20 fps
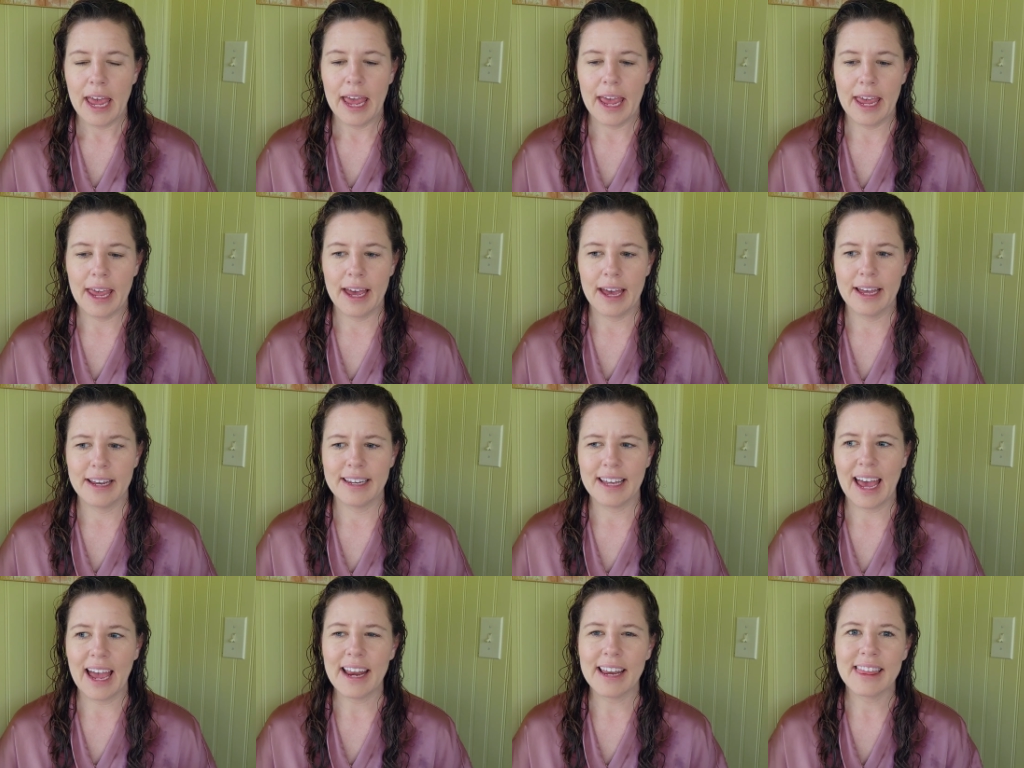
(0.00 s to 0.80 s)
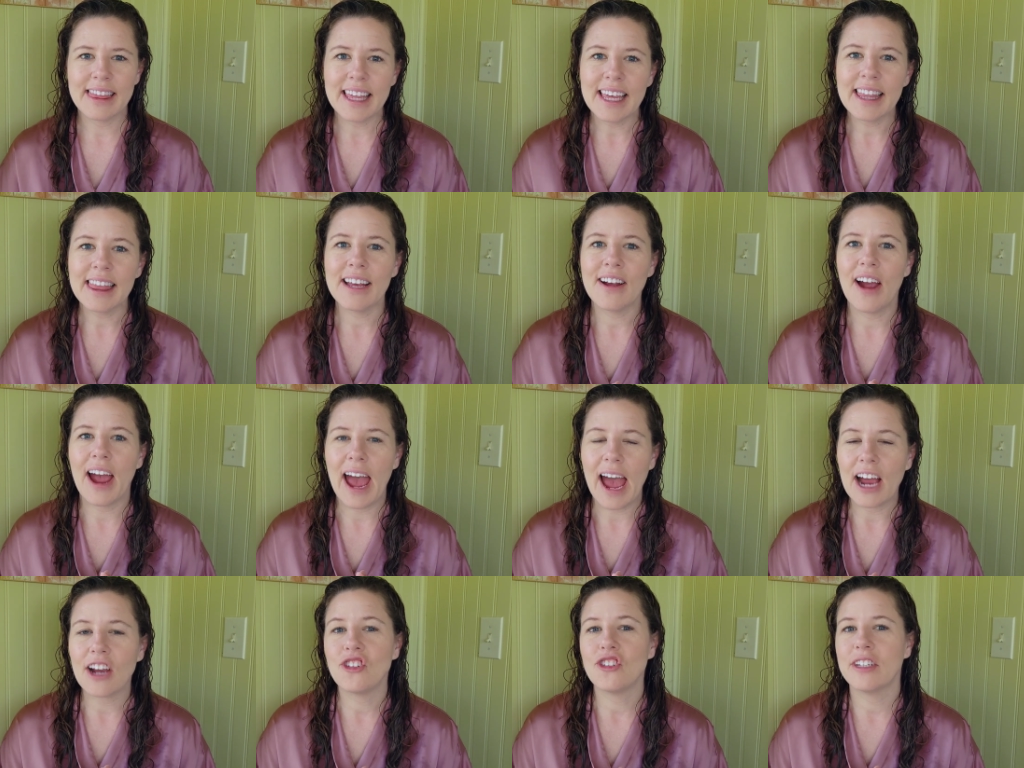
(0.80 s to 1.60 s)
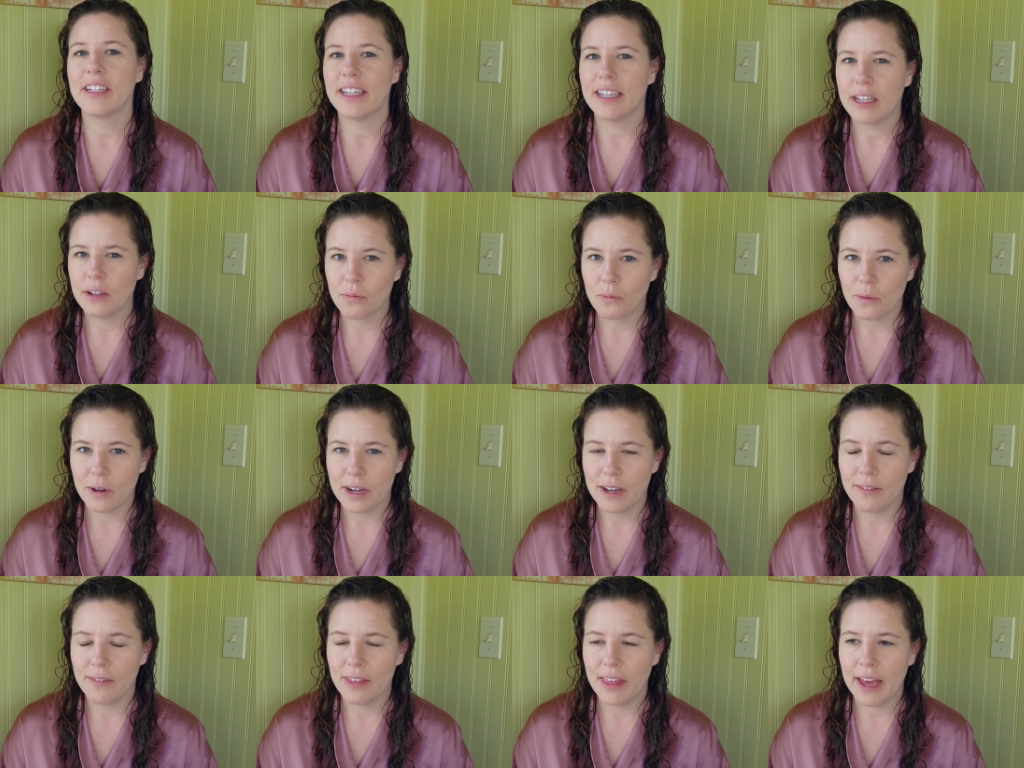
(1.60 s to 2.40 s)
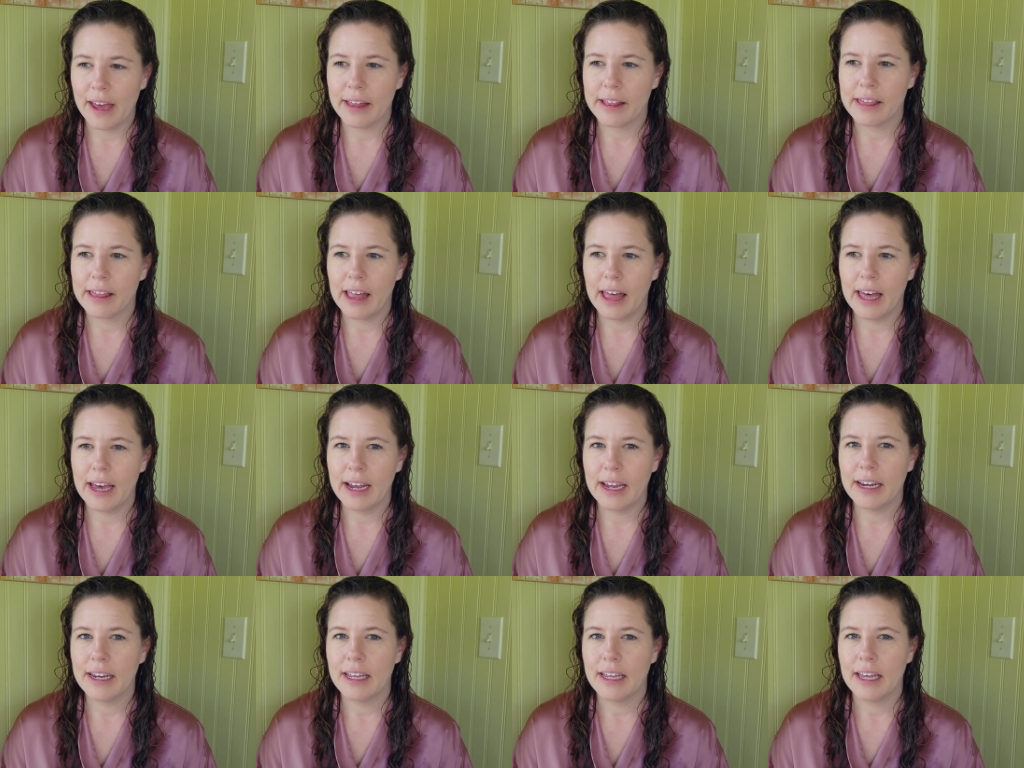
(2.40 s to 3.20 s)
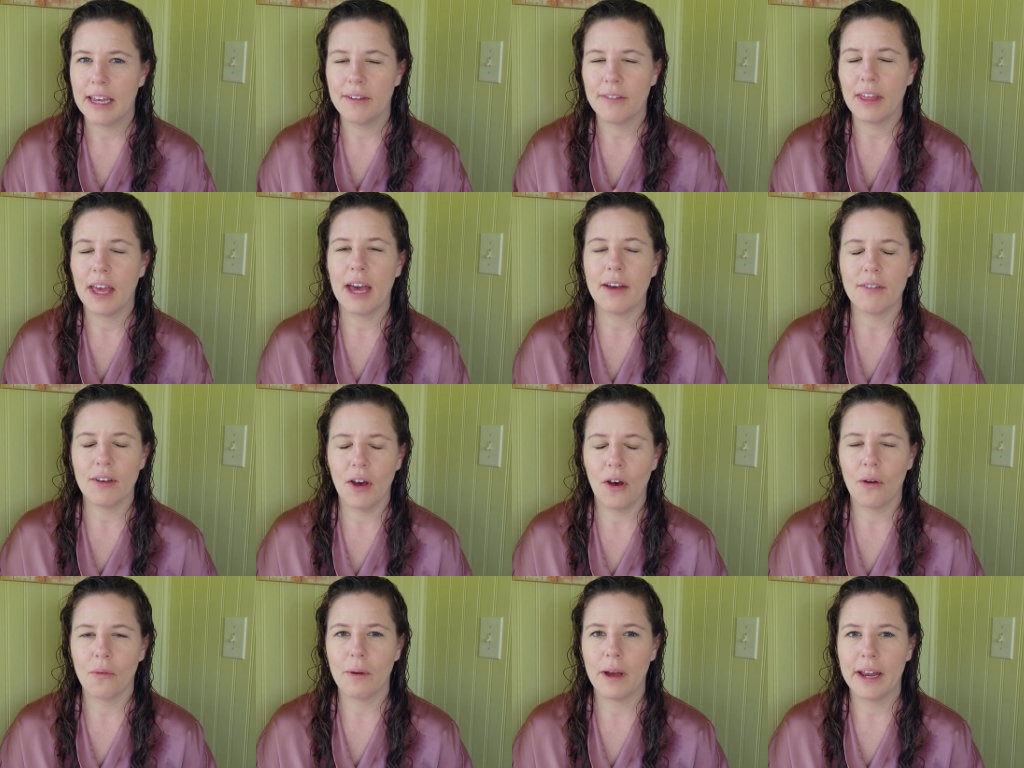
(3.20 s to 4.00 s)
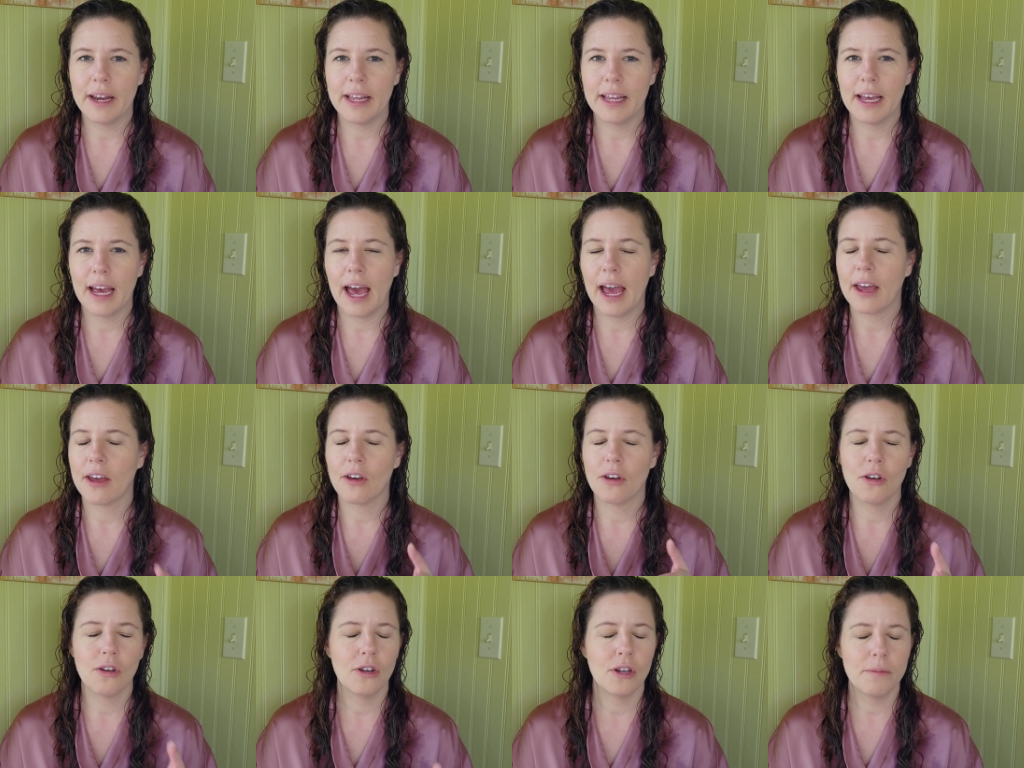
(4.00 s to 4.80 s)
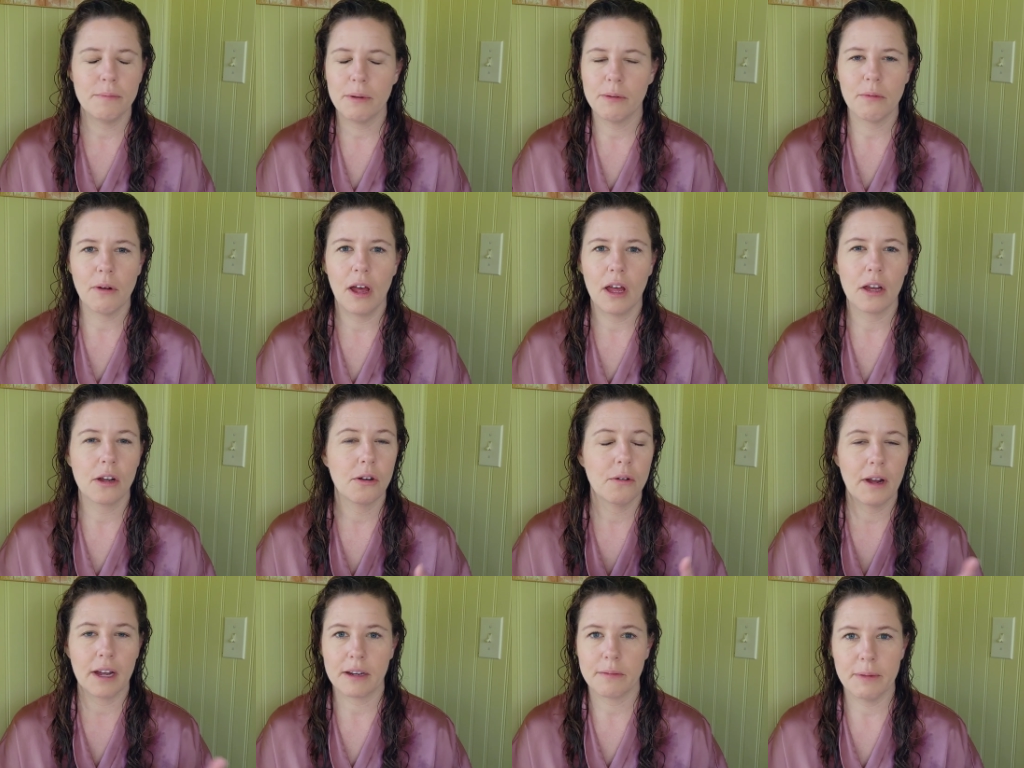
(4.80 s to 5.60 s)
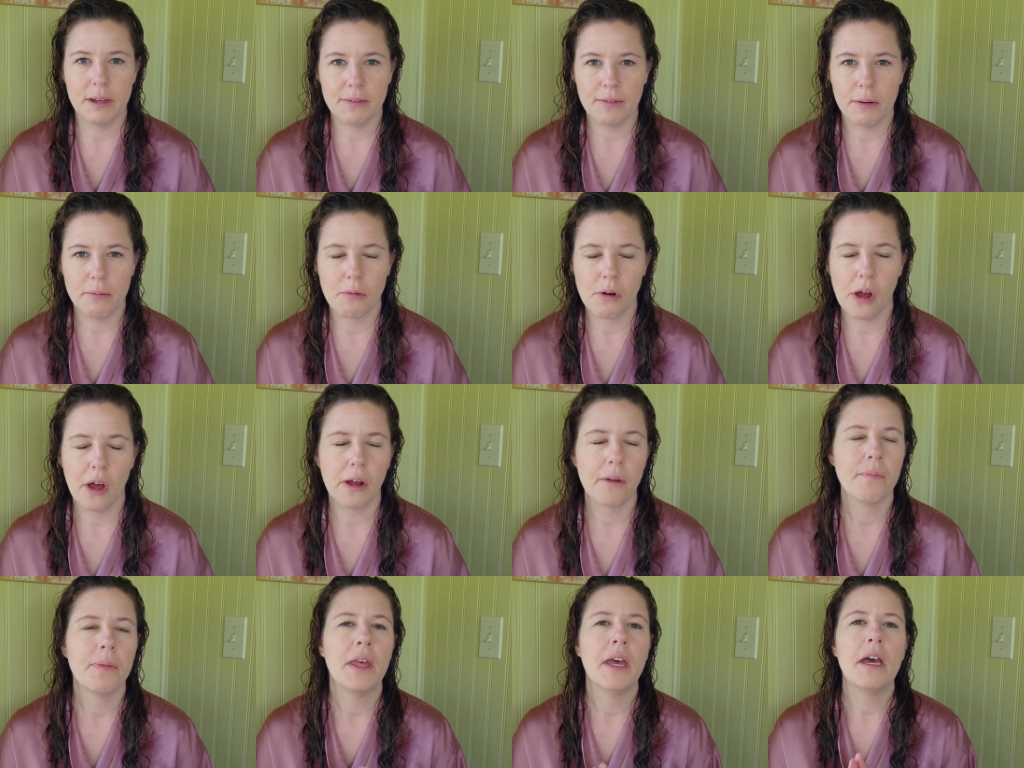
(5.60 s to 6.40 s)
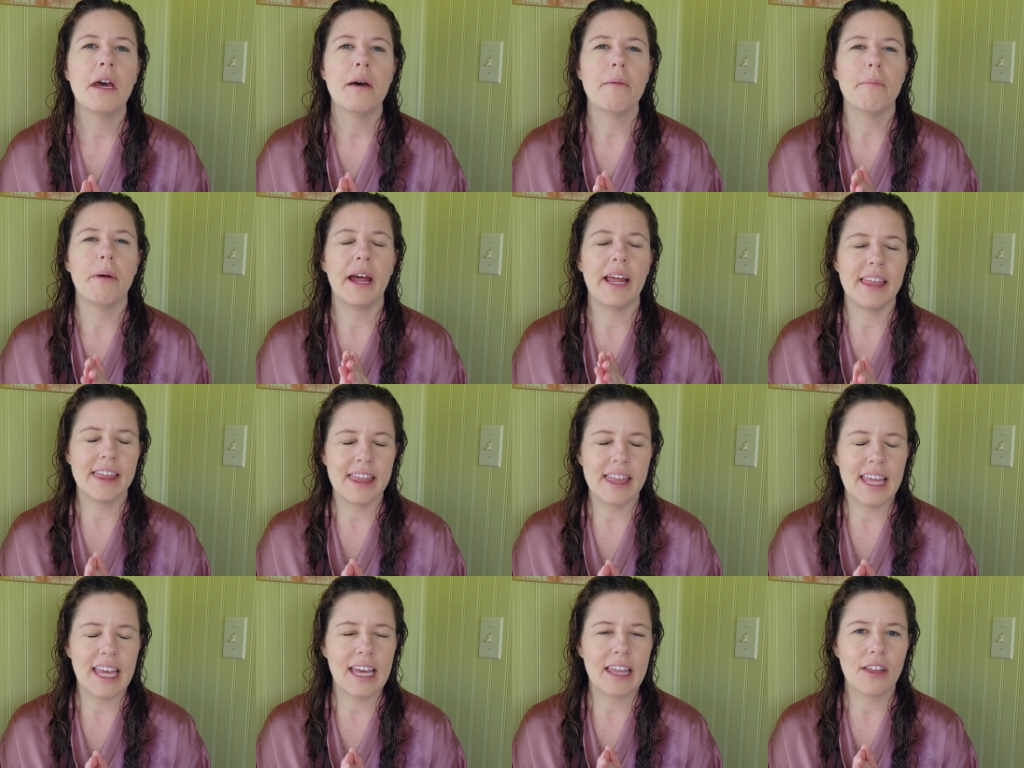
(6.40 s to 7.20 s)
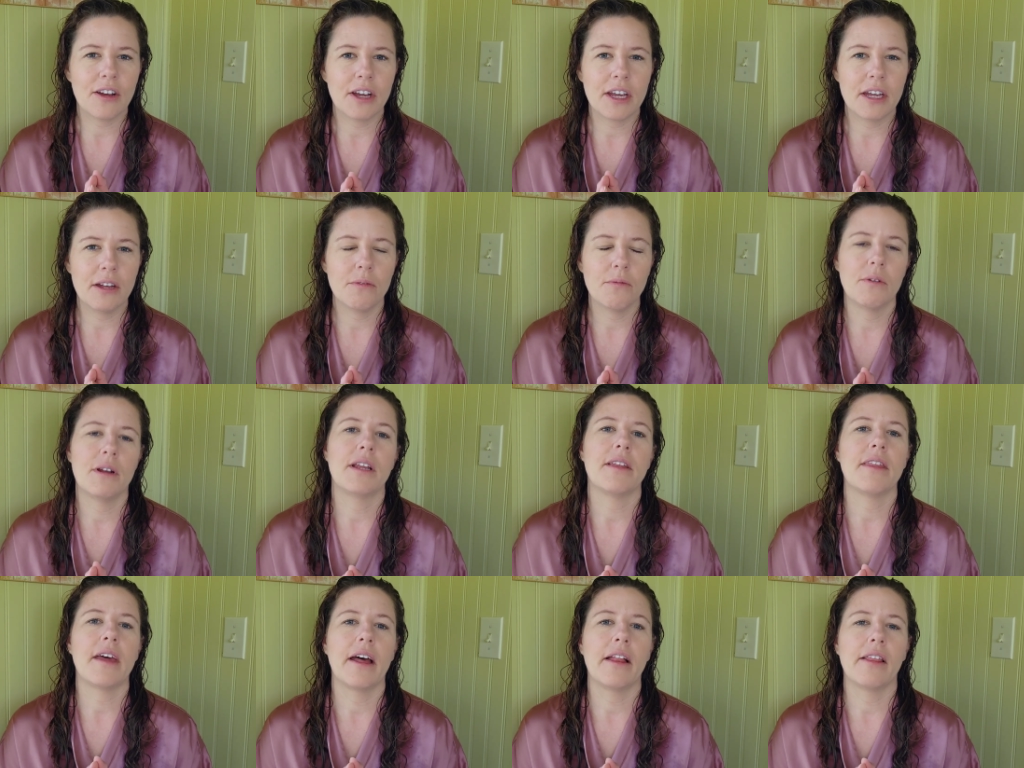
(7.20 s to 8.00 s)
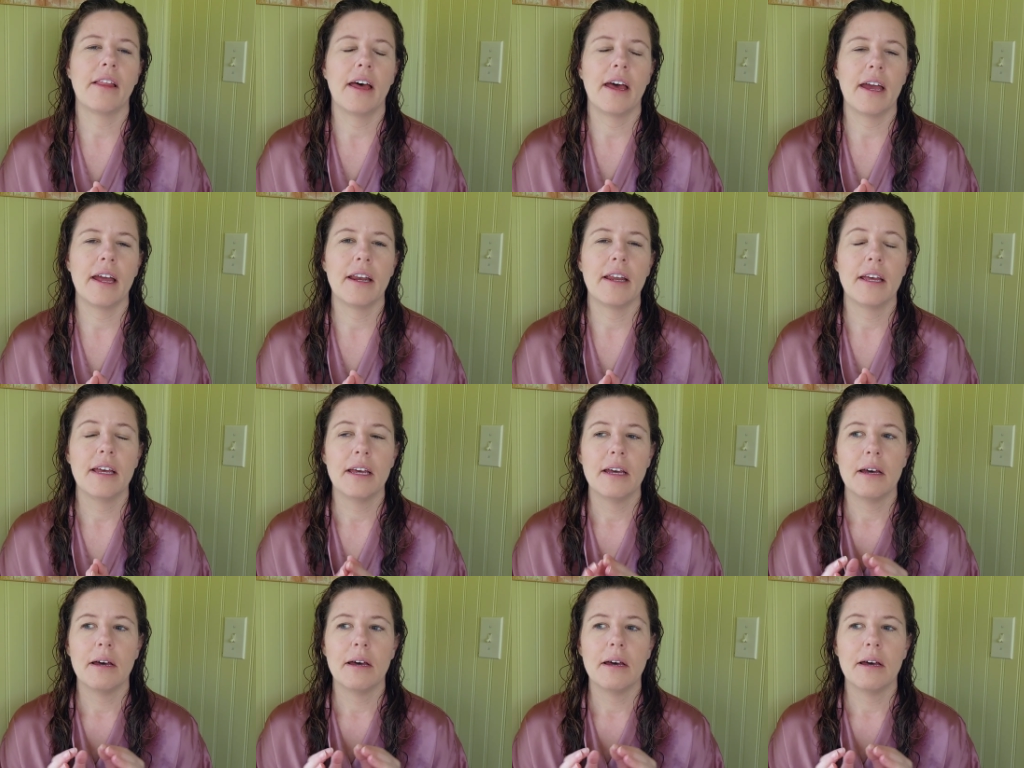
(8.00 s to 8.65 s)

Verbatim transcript: And I think they're actually getting rid of that line if they haven't already. I could be wrong, correct me if I'm wrong, but I think they're getting rid of that line.